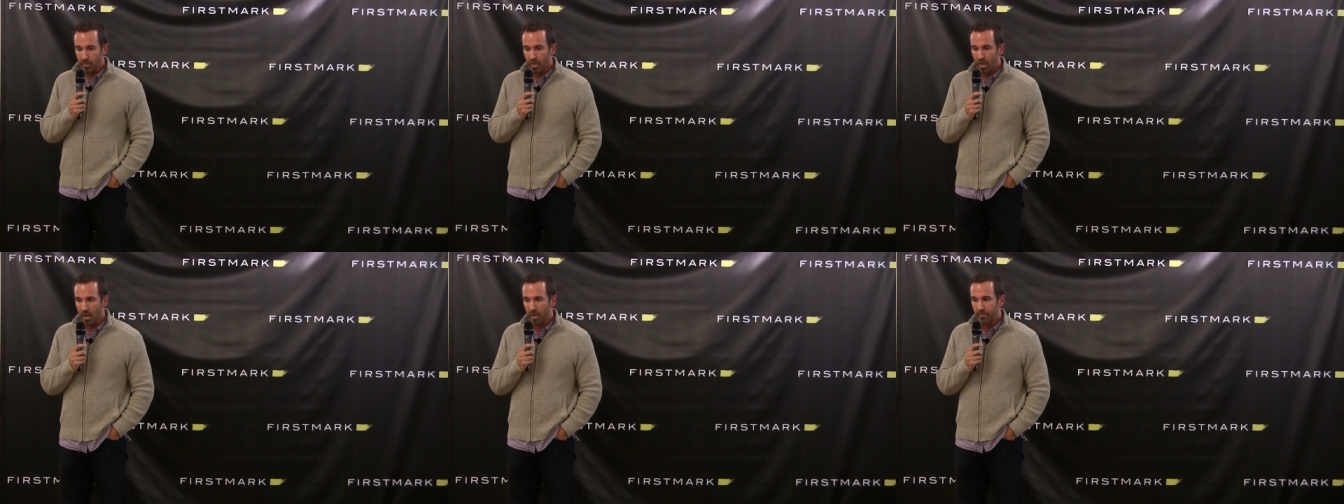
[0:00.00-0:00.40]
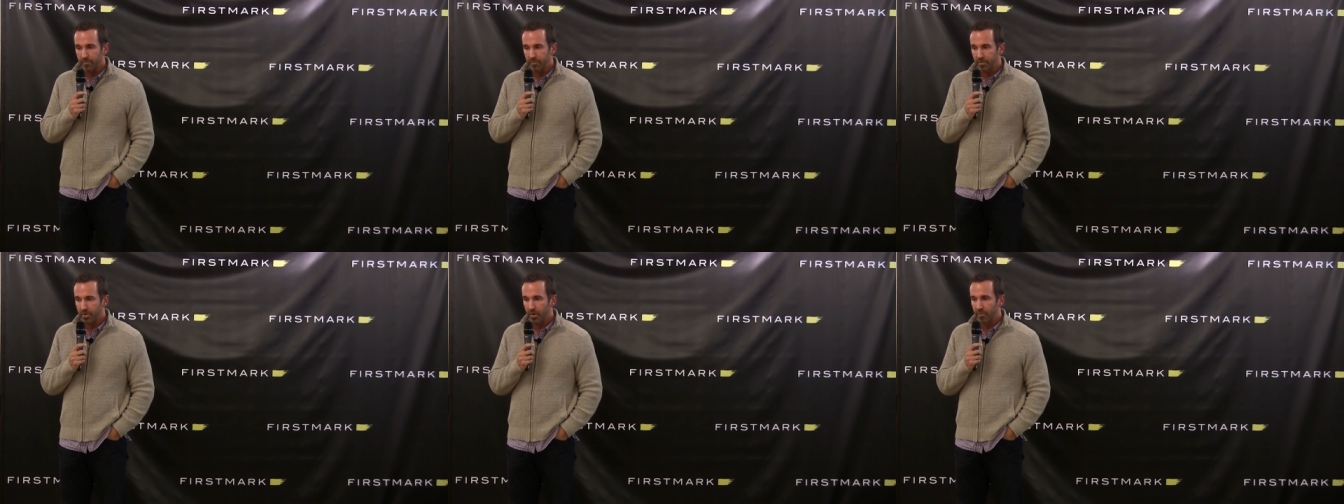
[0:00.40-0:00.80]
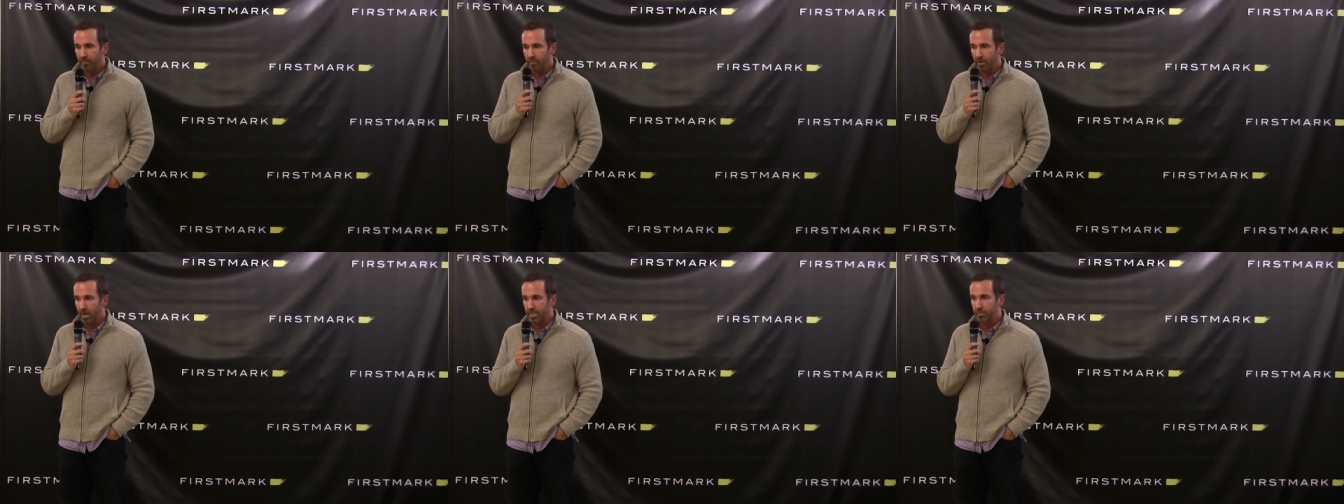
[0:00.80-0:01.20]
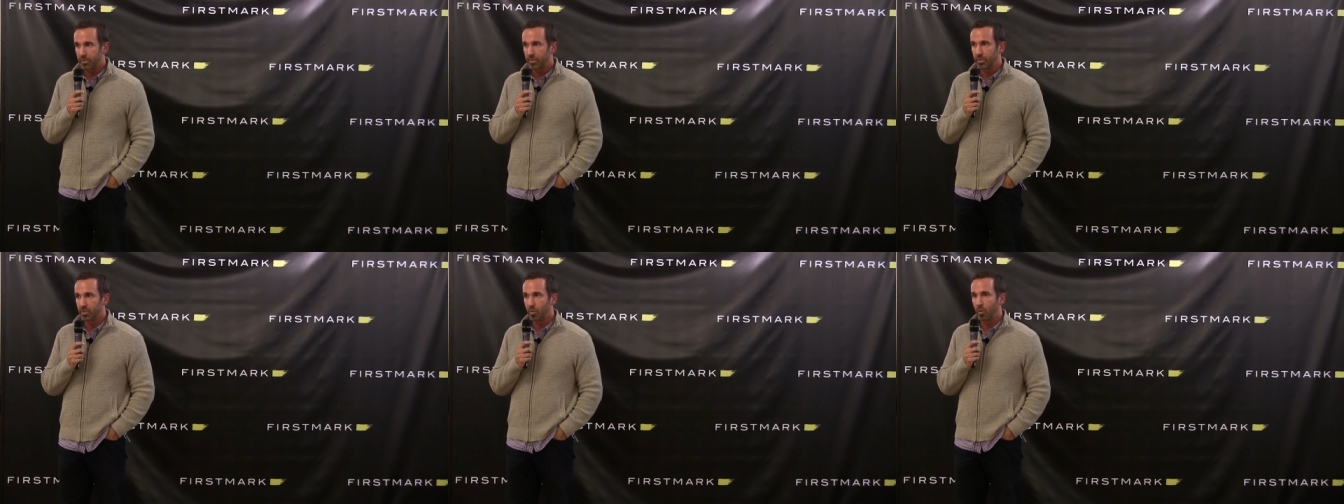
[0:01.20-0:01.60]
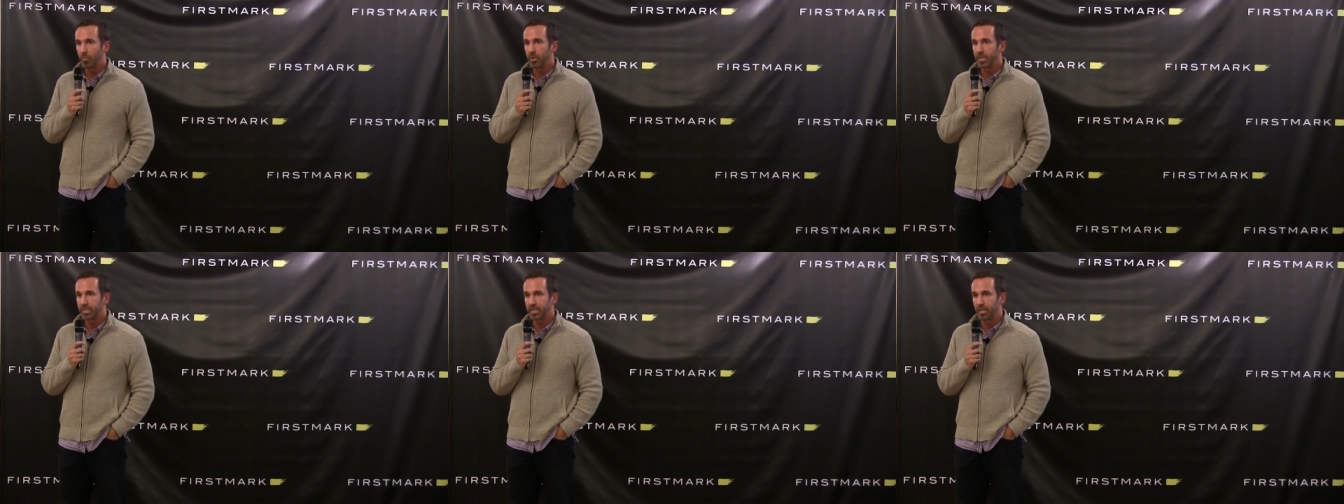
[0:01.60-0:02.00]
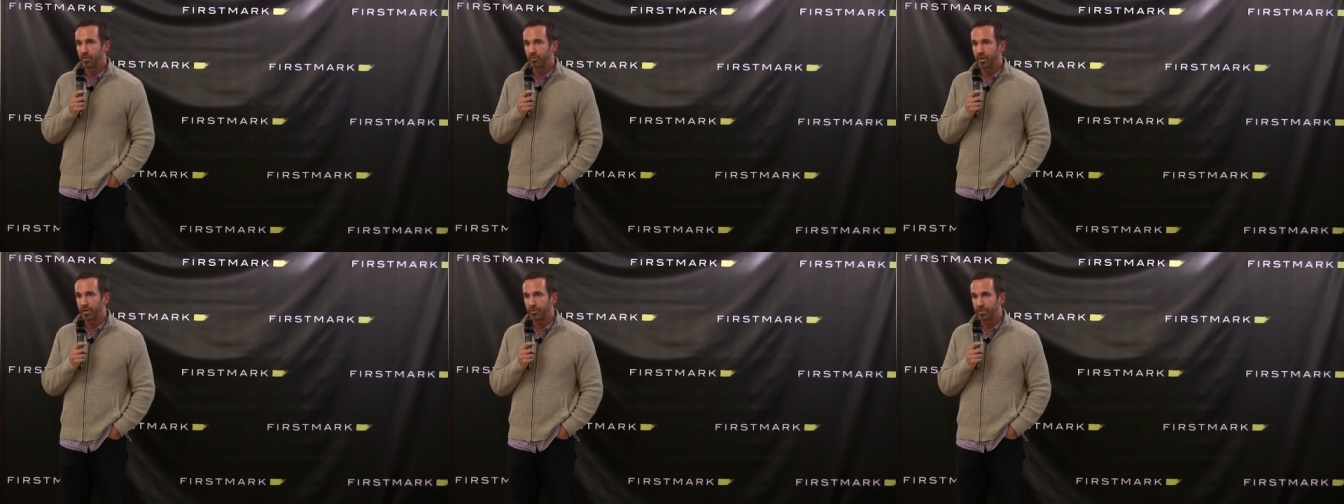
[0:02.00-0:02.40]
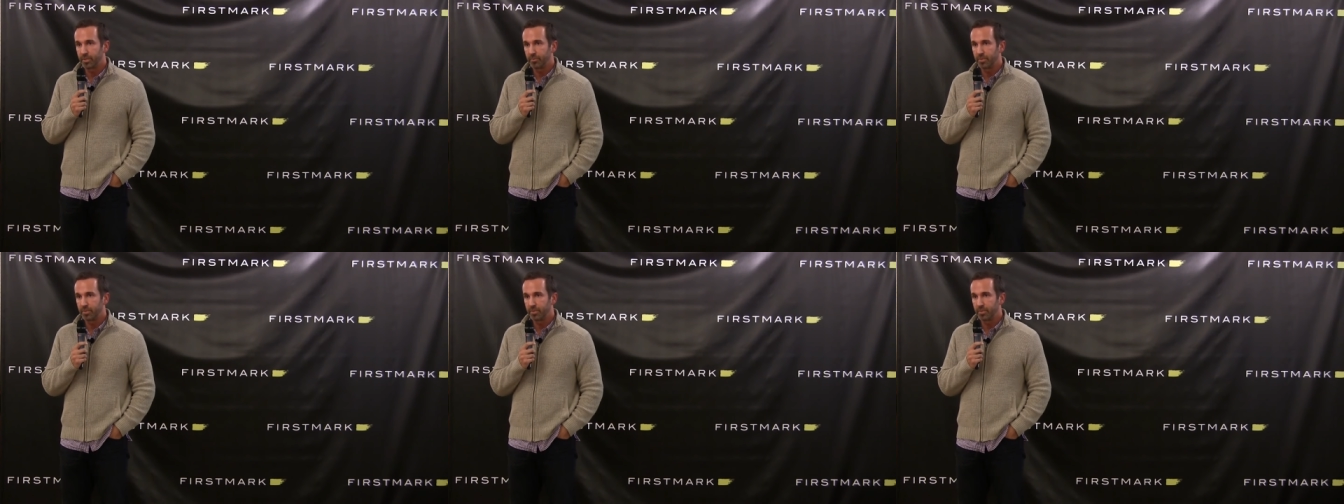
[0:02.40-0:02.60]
um, you know, for us with those corporate accelerators,